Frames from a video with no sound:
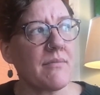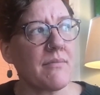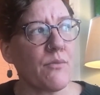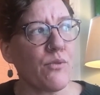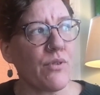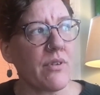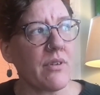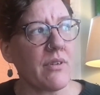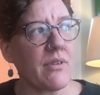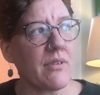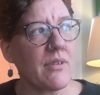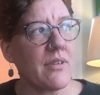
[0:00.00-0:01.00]

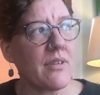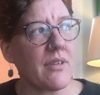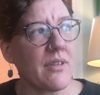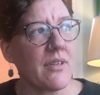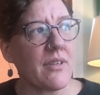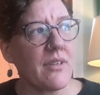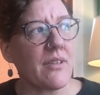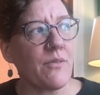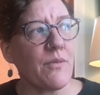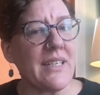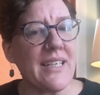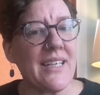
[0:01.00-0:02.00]
more.
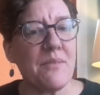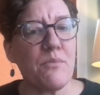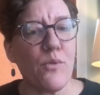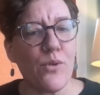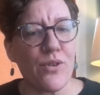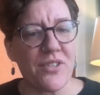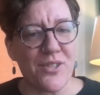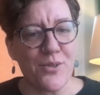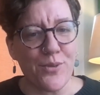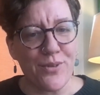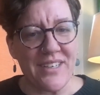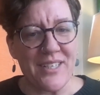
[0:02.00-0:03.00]
We need more
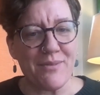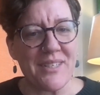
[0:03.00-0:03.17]
stories.